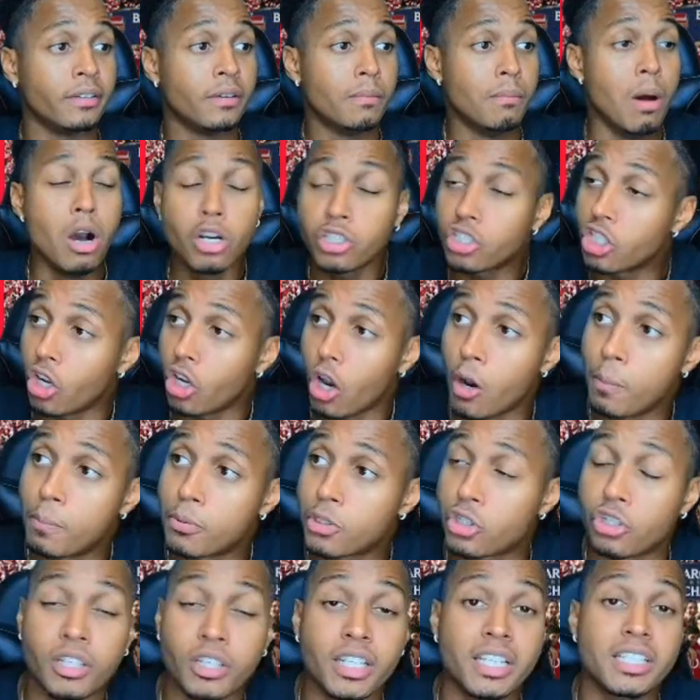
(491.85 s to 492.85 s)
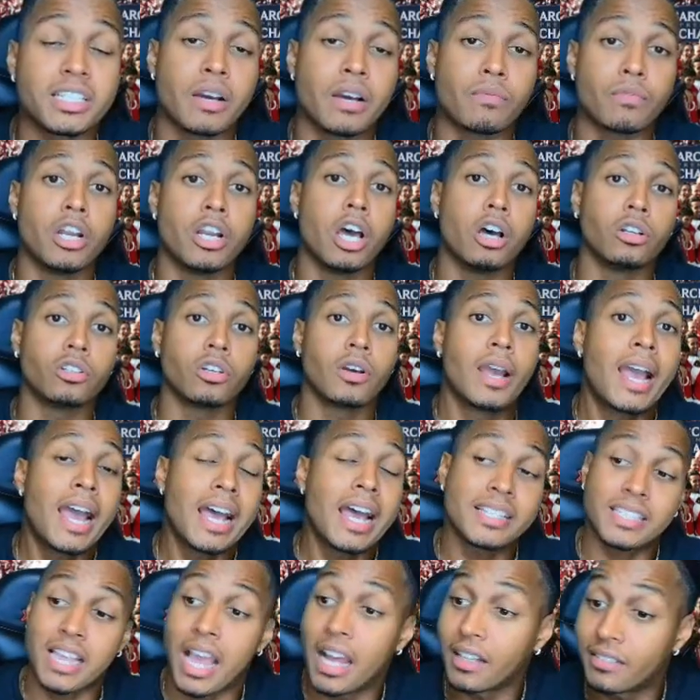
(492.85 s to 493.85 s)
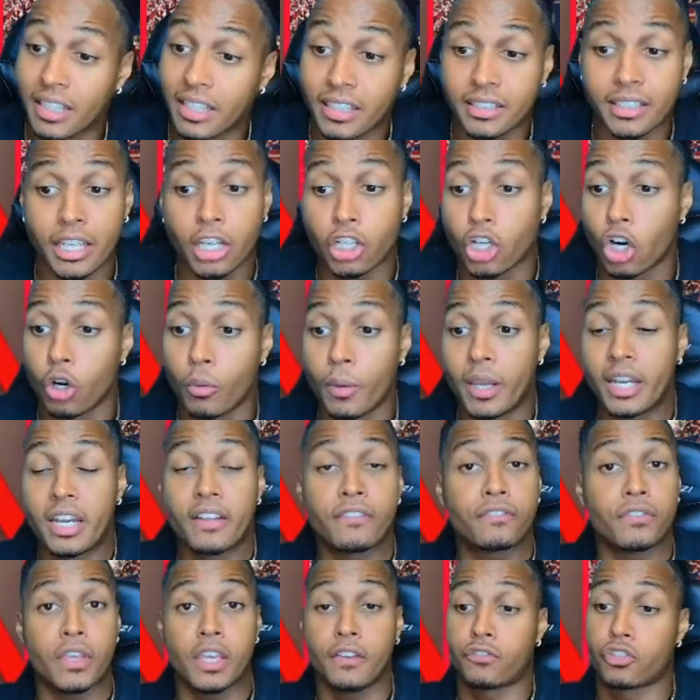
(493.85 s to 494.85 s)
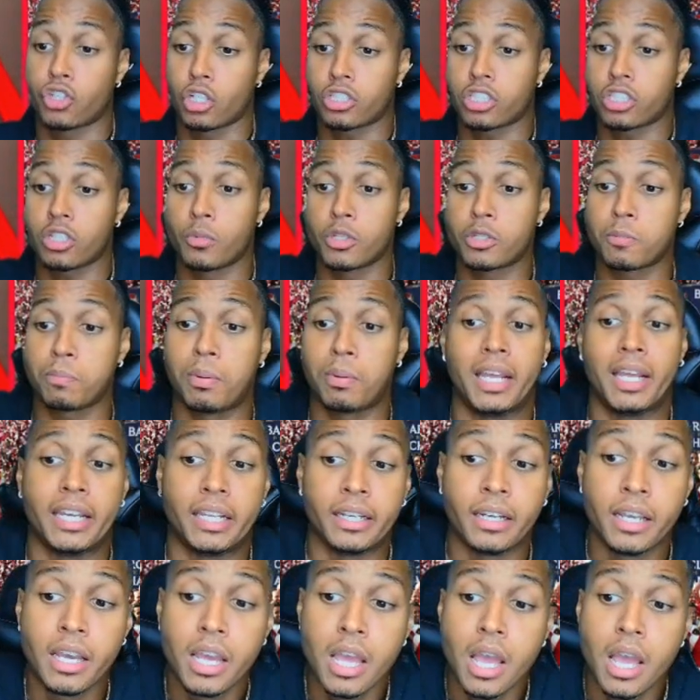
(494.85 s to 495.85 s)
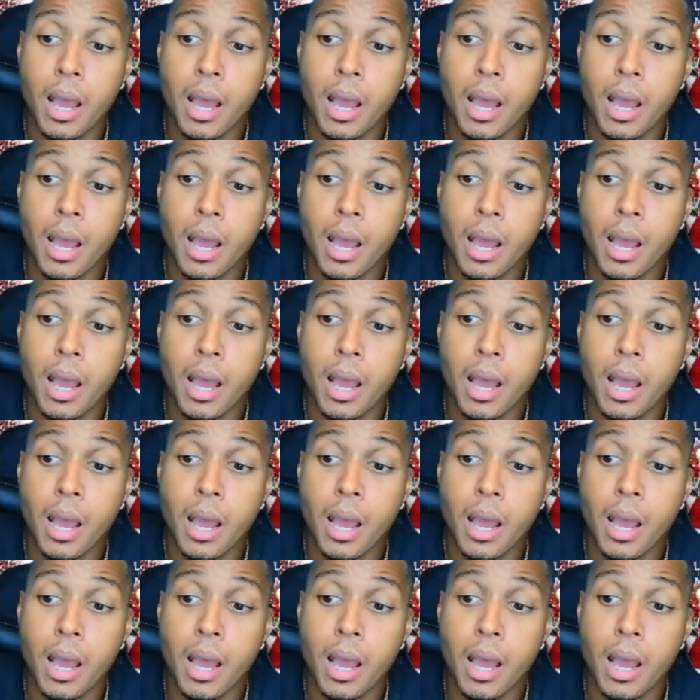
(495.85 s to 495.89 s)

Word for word: Most of the opportunities that Ronaldo has, I think they go in if, if Jota was playing.